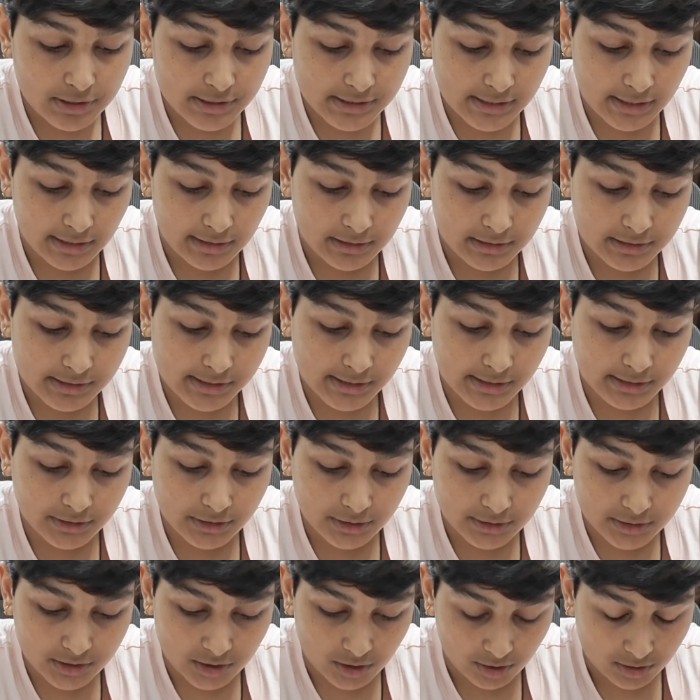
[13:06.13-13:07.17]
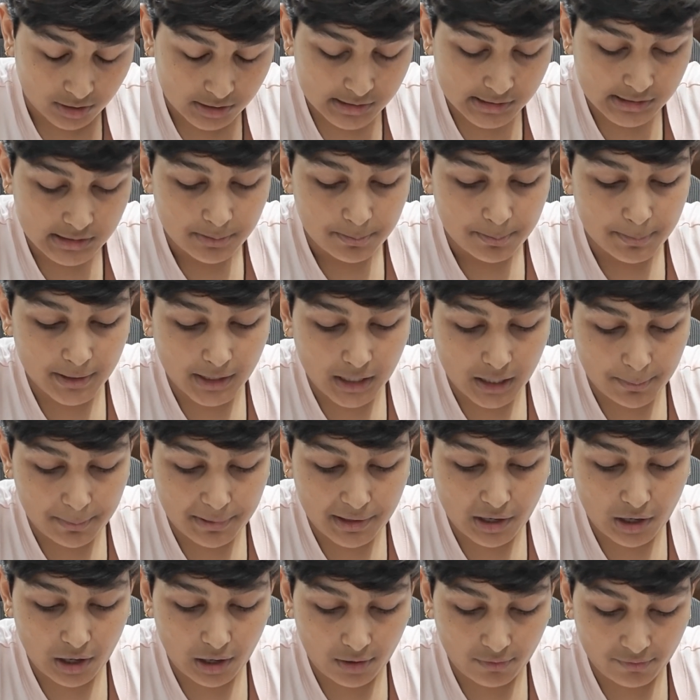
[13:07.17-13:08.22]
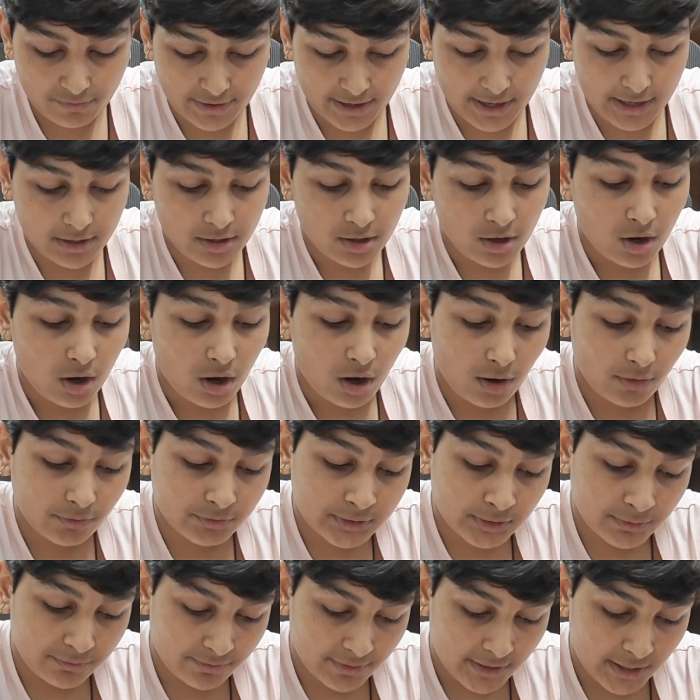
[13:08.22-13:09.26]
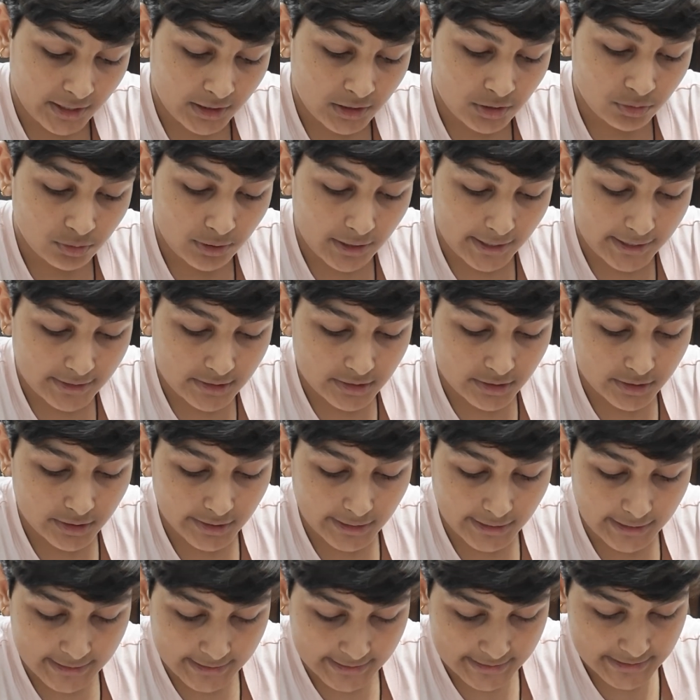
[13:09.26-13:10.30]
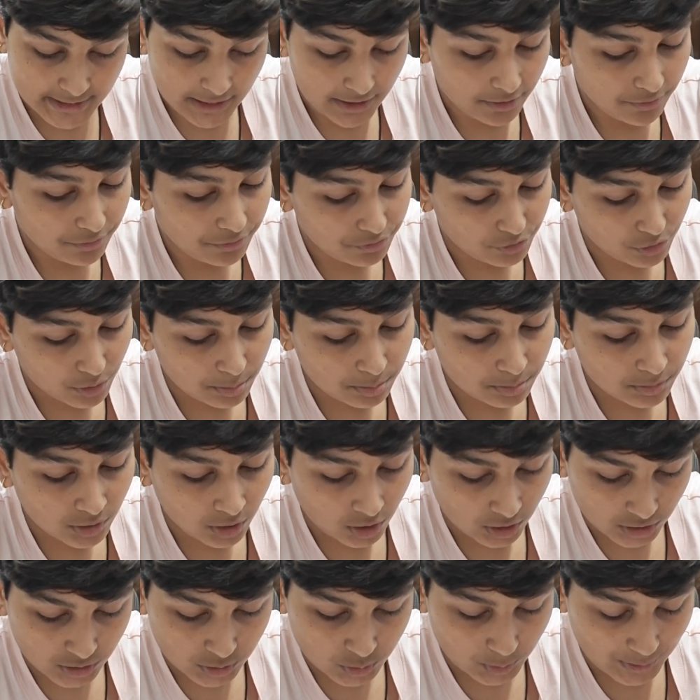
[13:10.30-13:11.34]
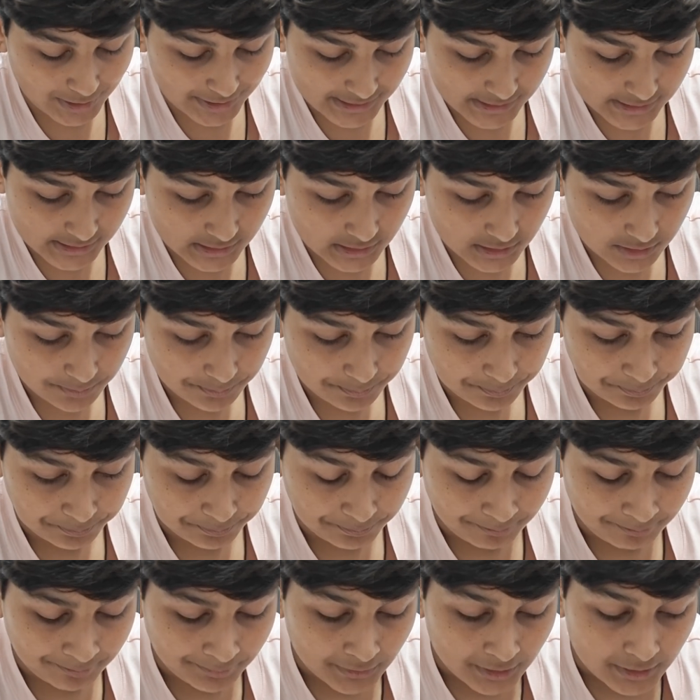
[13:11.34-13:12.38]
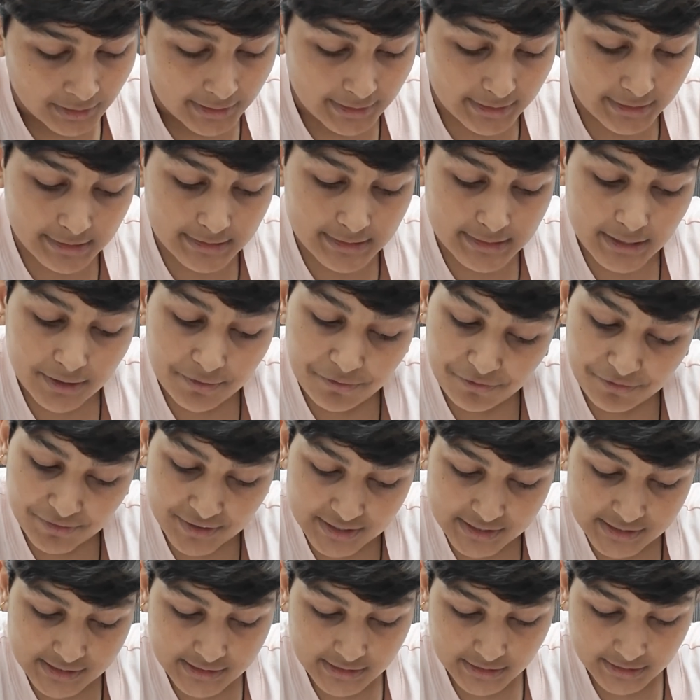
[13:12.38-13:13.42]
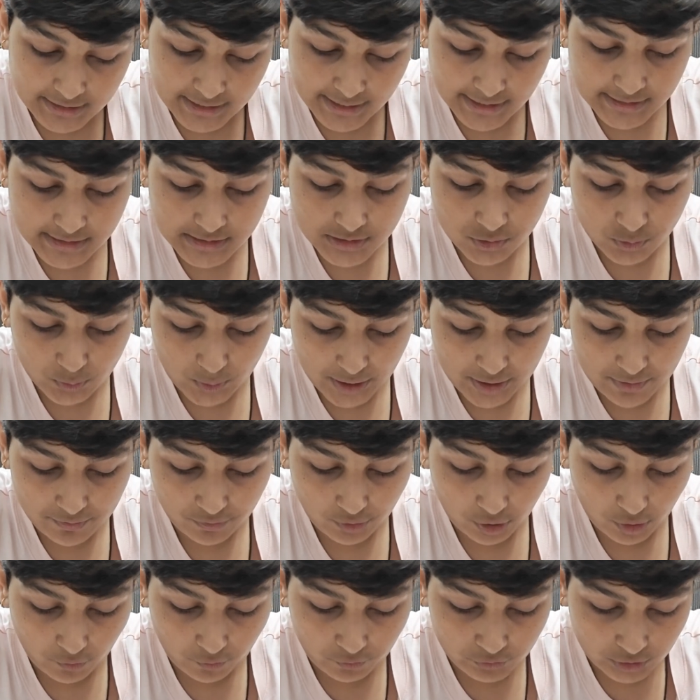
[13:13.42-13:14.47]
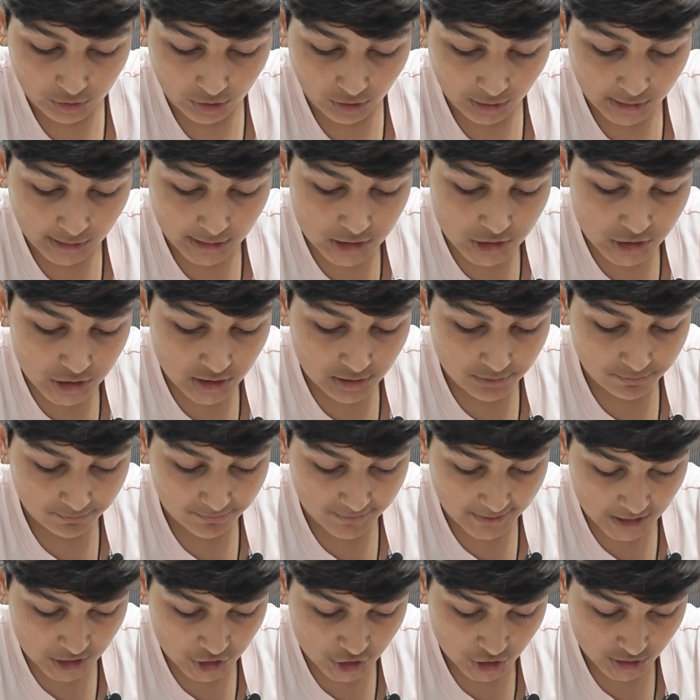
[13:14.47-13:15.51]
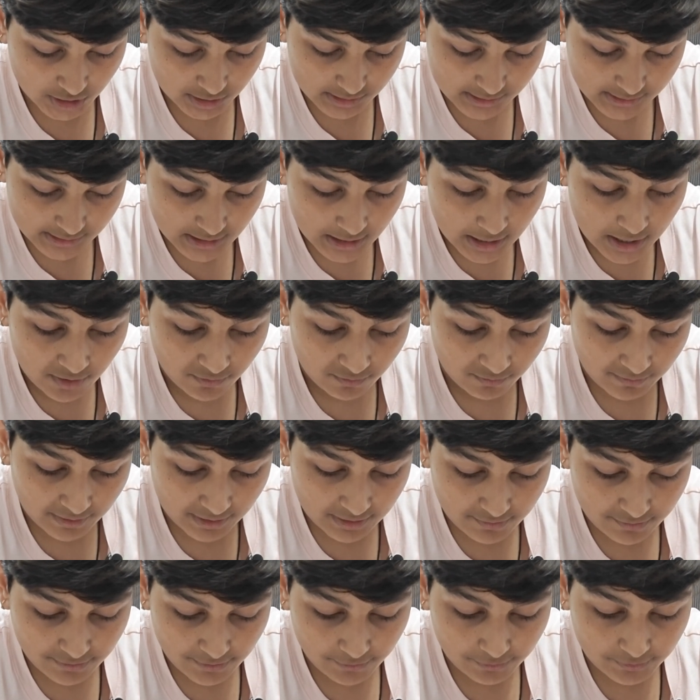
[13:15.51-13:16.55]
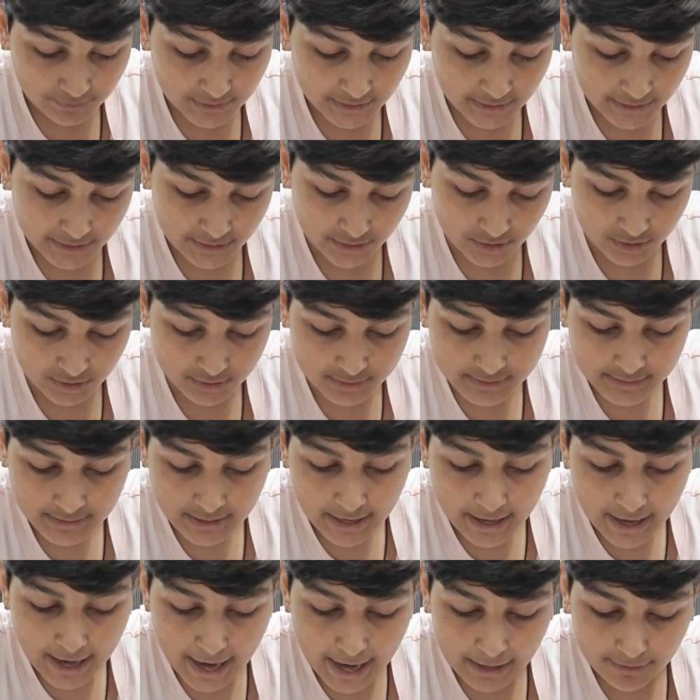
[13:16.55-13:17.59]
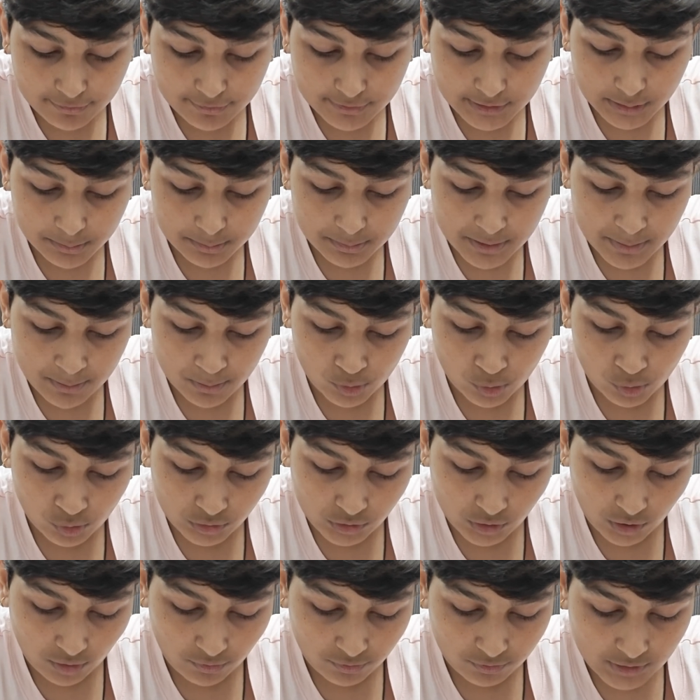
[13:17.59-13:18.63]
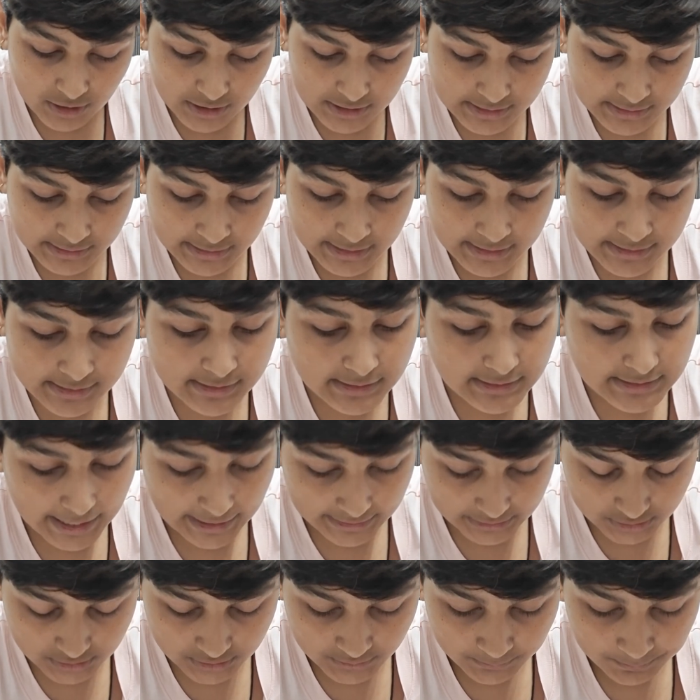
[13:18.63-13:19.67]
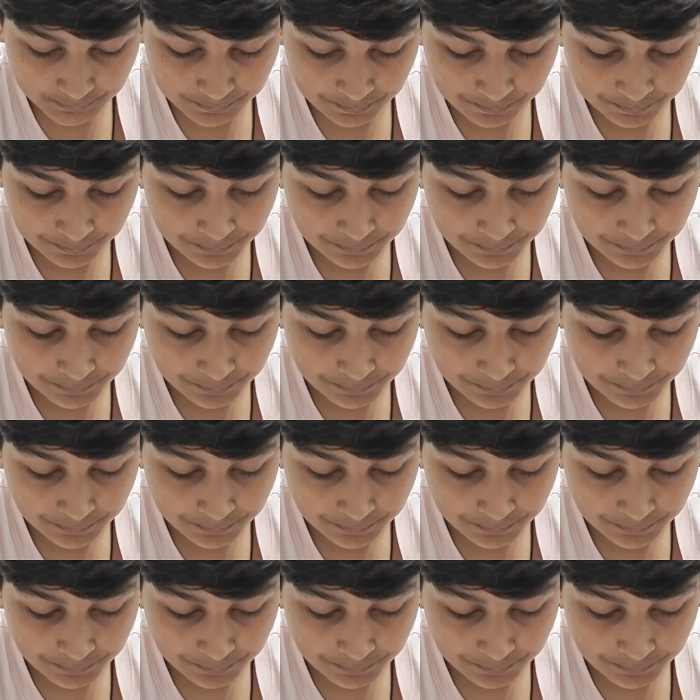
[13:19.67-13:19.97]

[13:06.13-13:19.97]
results in the Turks, becoming aware of the way to enter India from northwest. India faced the next wave of Turkish invasions 150 years after Mahmud of Ghazni's death.